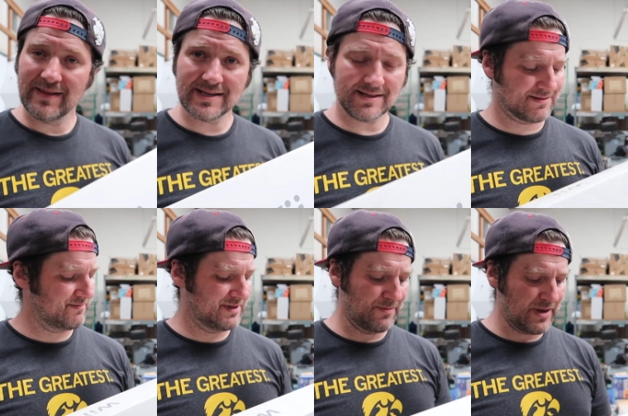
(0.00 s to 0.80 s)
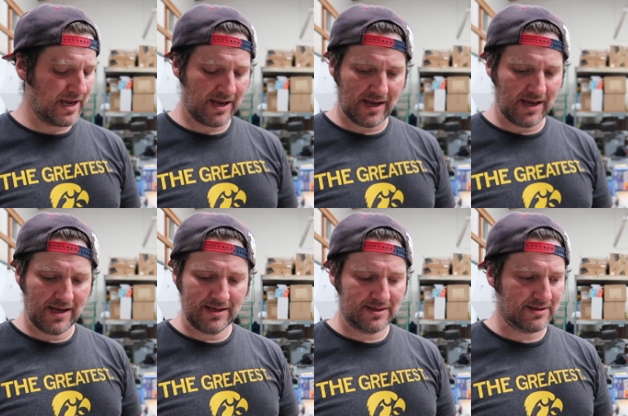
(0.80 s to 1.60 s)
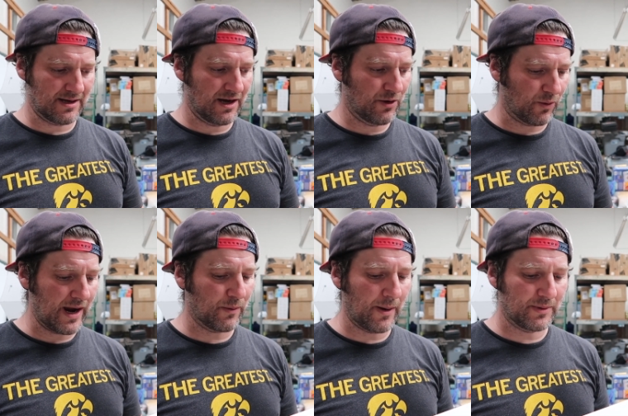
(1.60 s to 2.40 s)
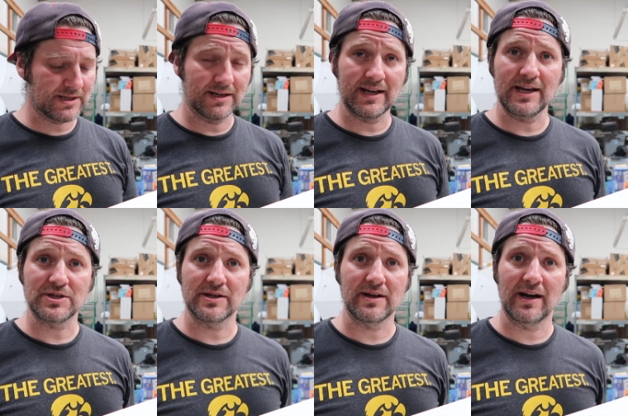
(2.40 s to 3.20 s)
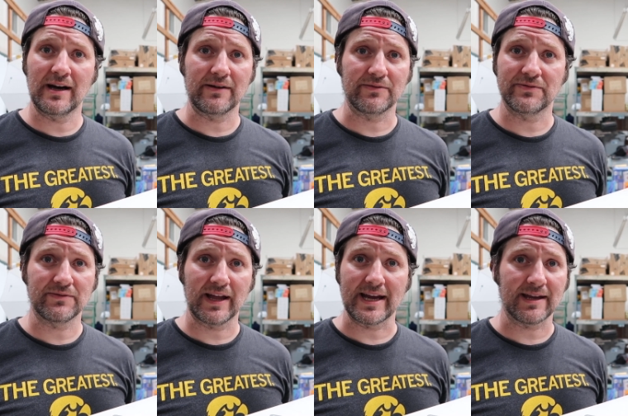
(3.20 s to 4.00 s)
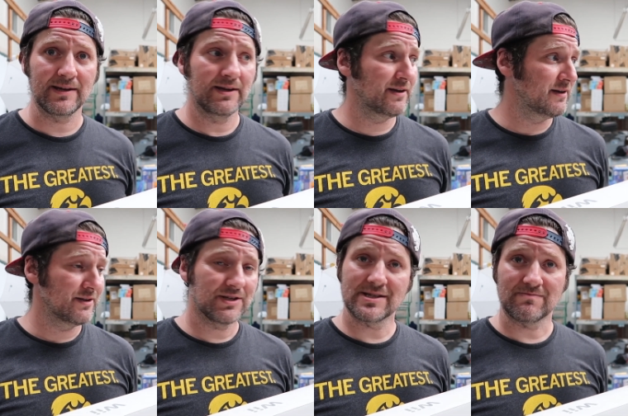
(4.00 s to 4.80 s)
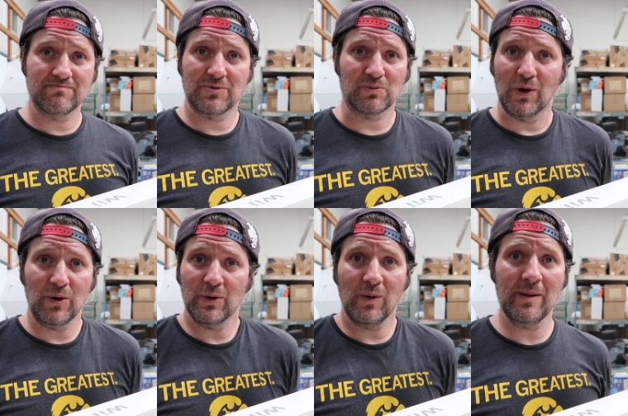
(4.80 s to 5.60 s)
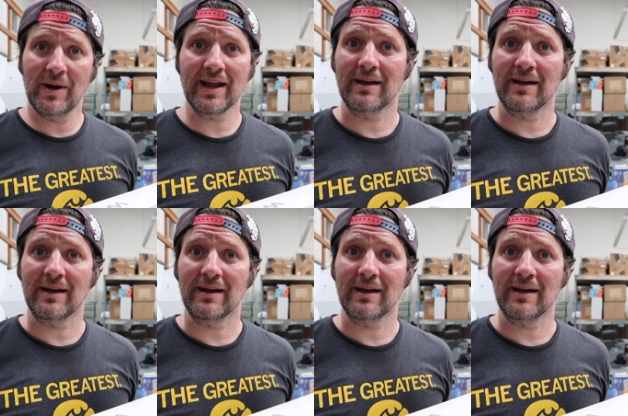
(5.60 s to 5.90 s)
This, to me, is a great representation of, like, just throwing away money.